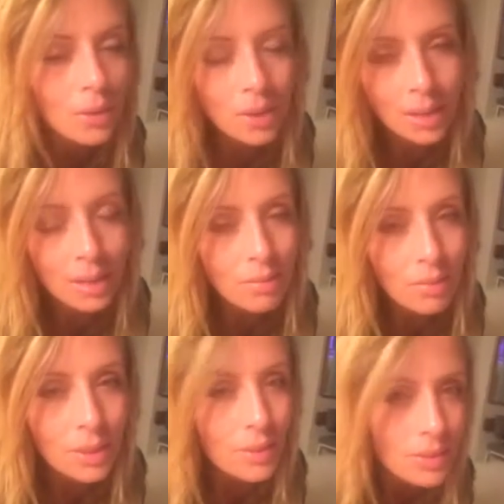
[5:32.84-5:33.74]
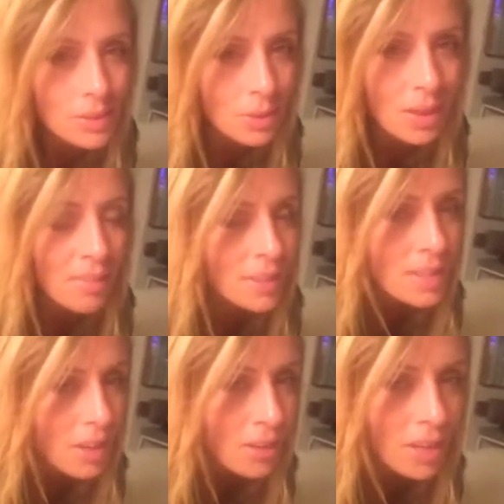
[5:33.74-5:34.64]
good it can feel to have
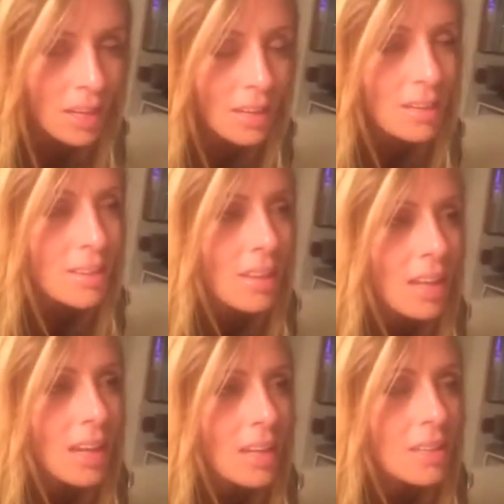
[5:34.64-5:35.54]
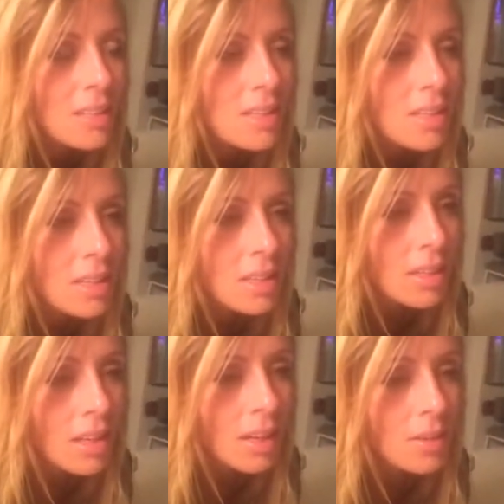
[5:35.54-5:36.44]
integrity and
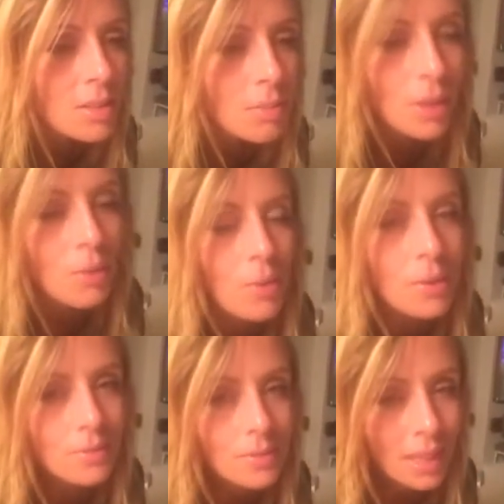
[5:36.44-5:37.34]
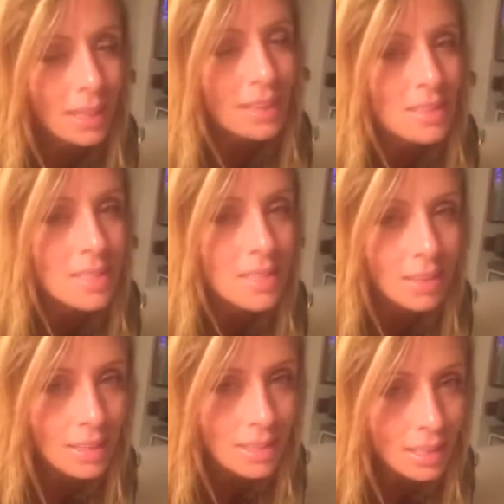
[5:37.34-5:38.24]
to be whole. And this is a
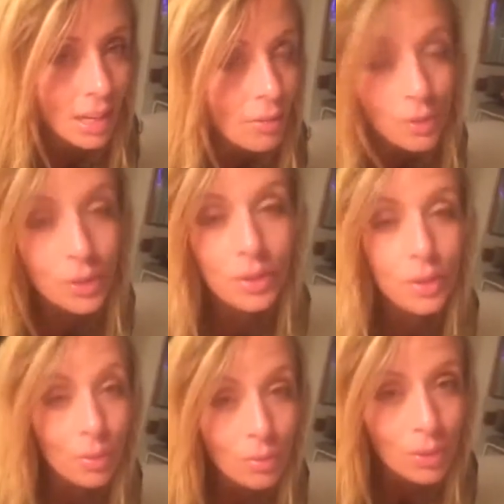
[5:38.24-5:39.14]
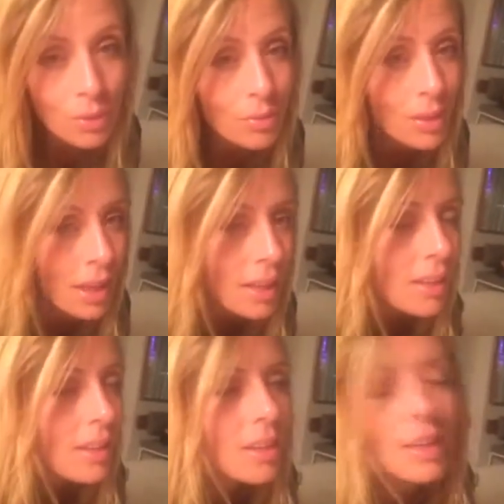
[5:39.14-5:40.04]
lesson that I've learned over and over
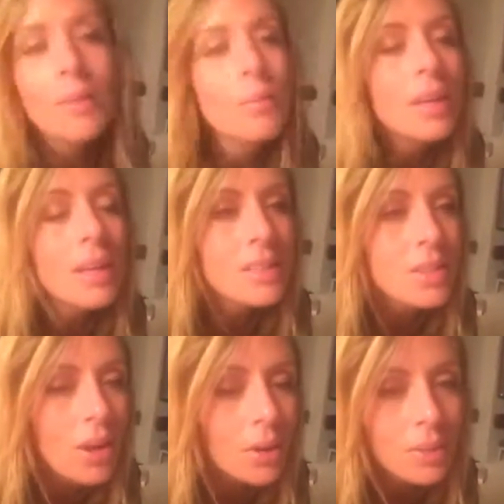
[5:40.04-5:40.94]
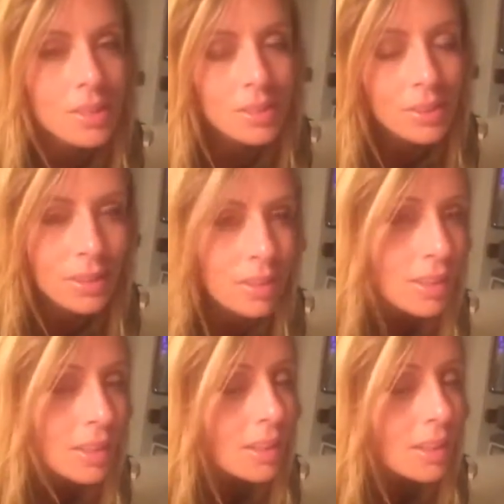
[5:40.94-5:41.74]
again, and that's a hard one to learn,